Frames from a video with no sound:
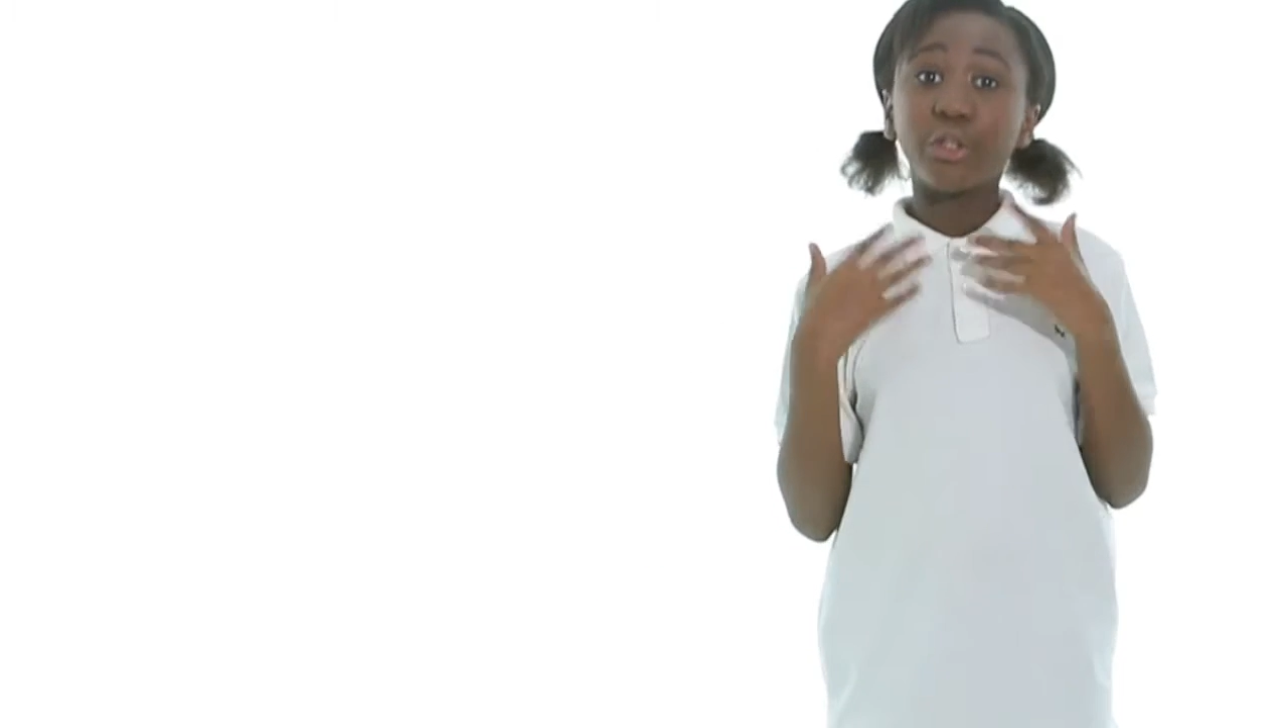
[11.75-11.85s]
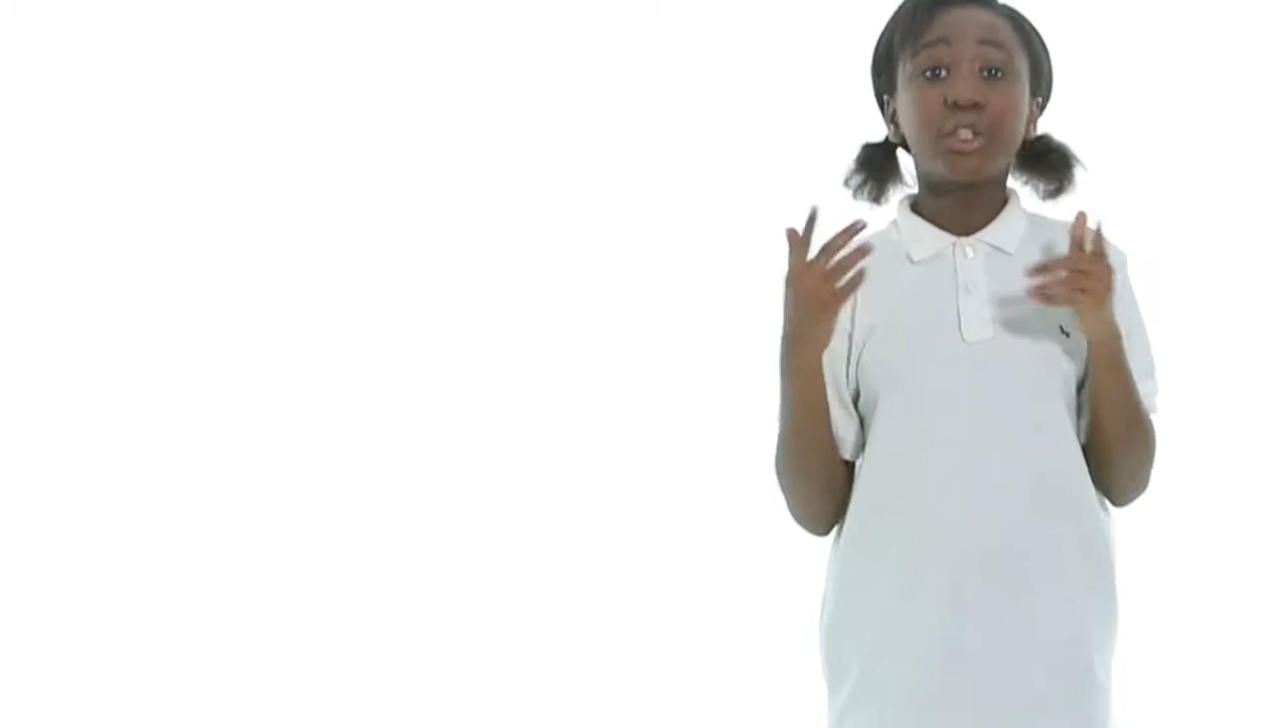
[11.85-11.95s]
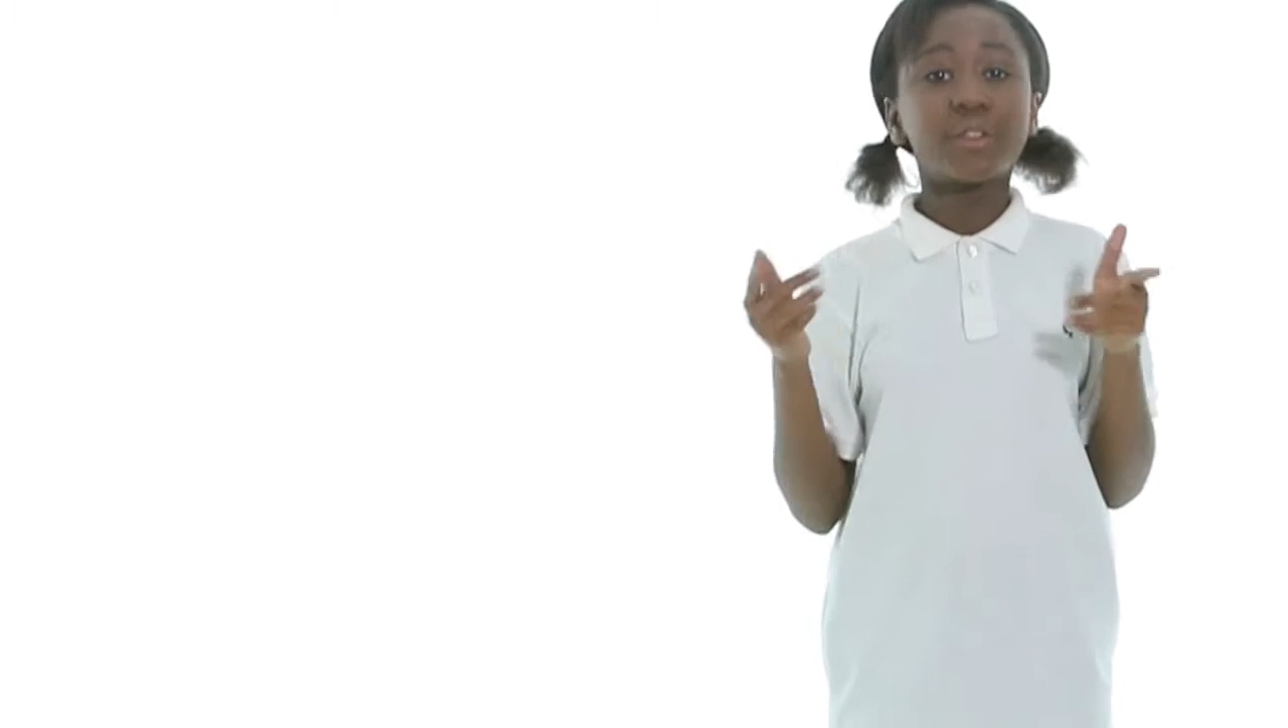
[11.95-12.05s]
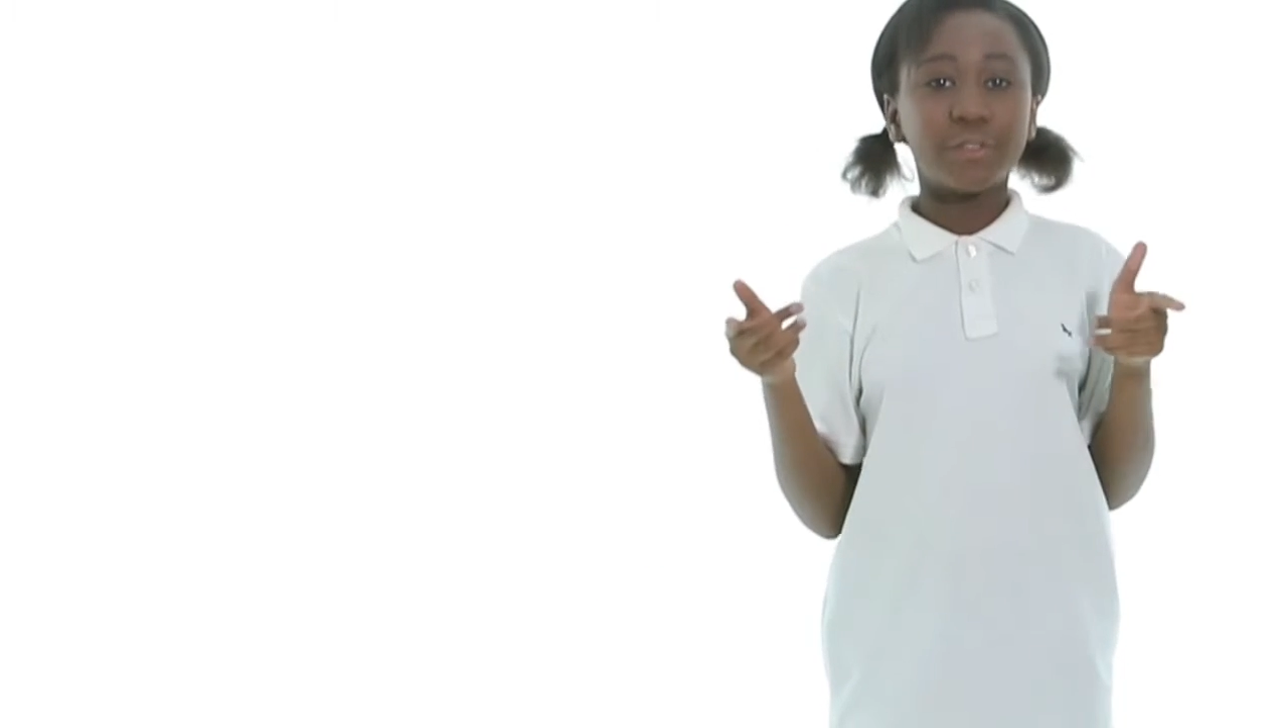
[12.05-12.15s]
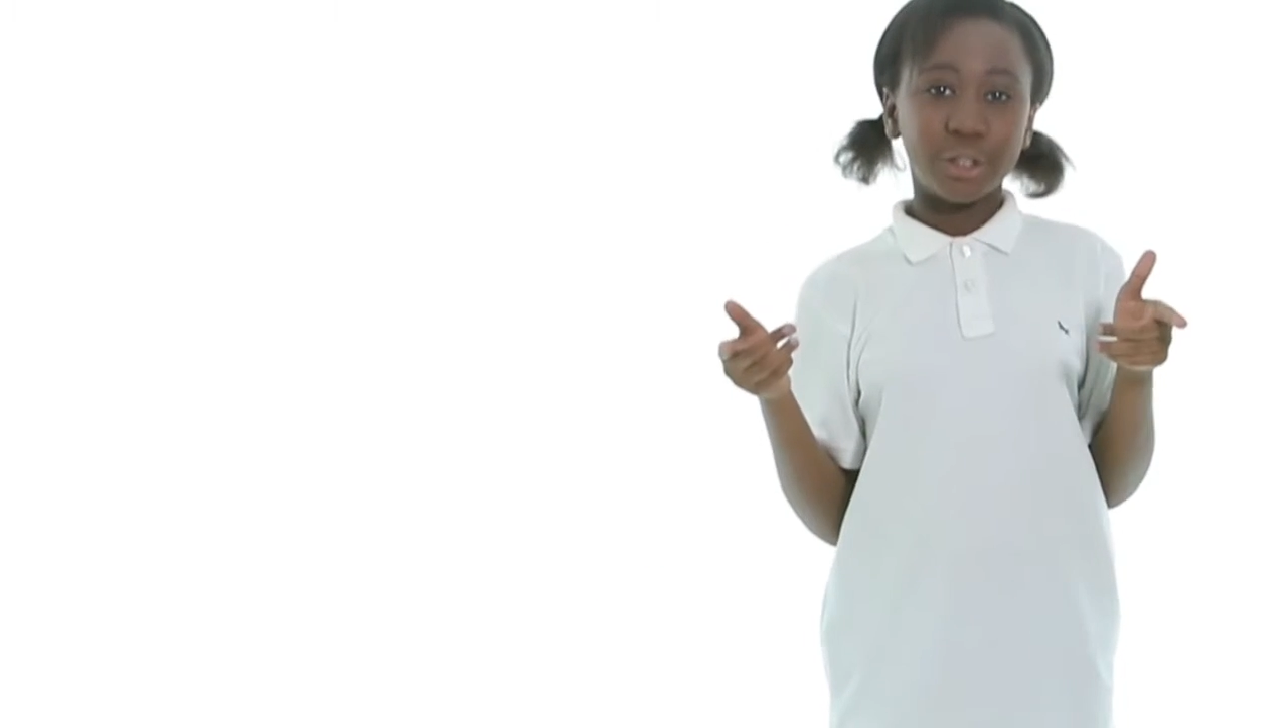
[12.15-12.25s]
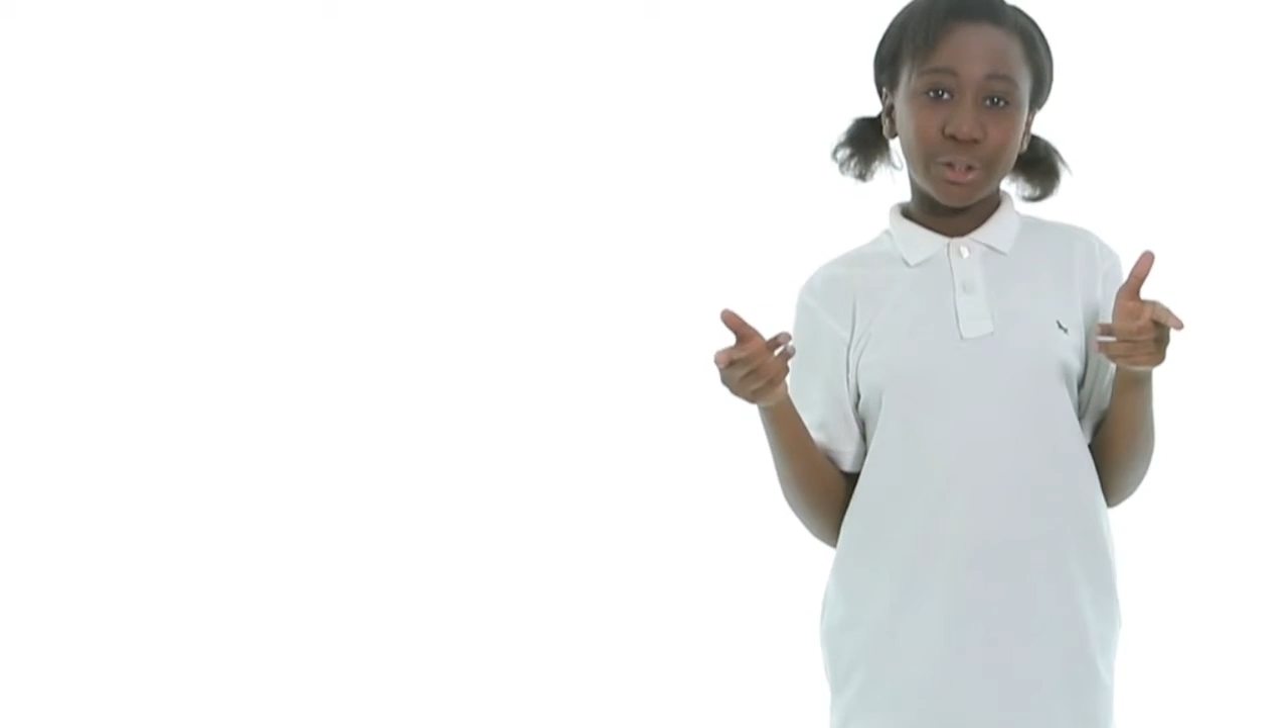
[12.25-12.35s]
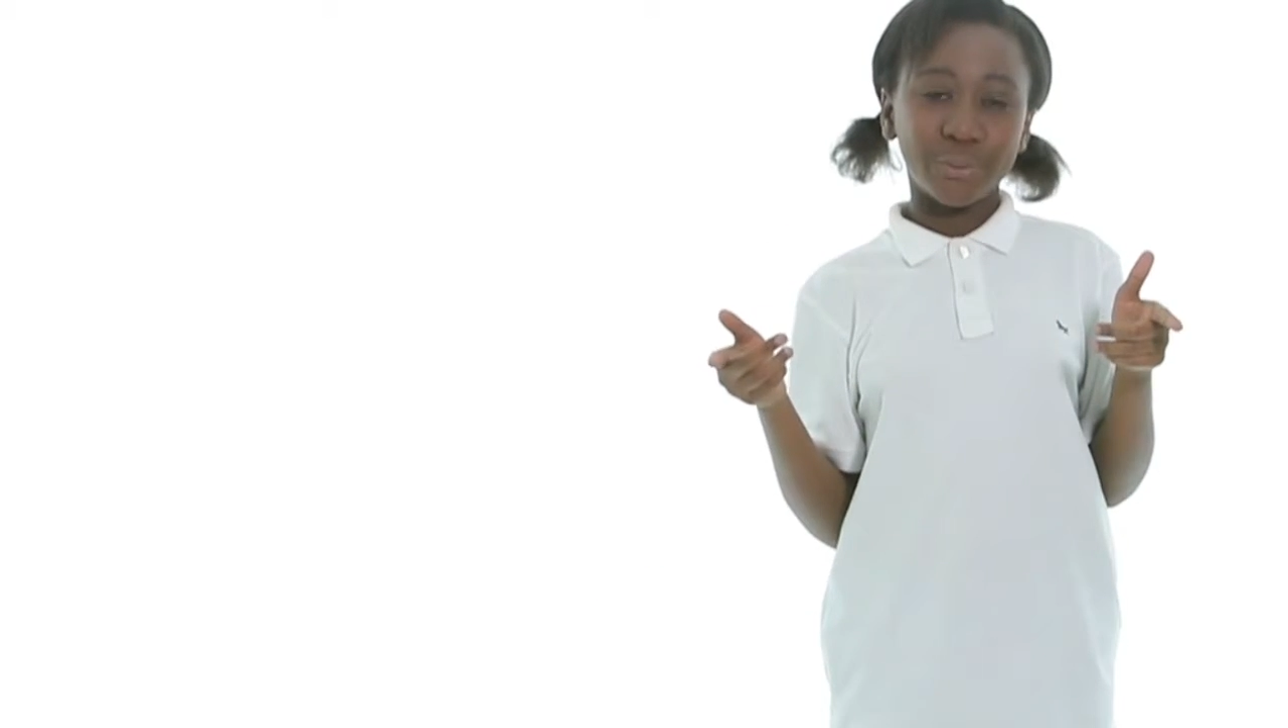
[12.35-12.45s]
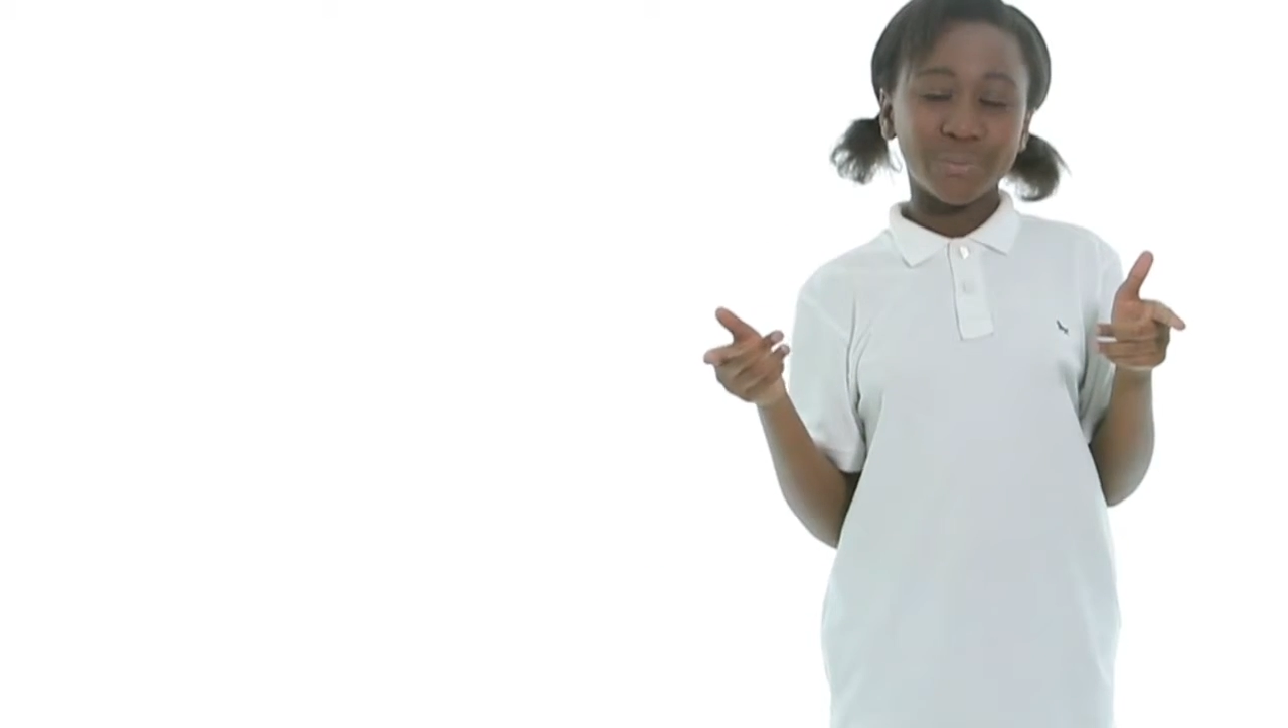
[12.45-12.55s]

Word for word: news for you.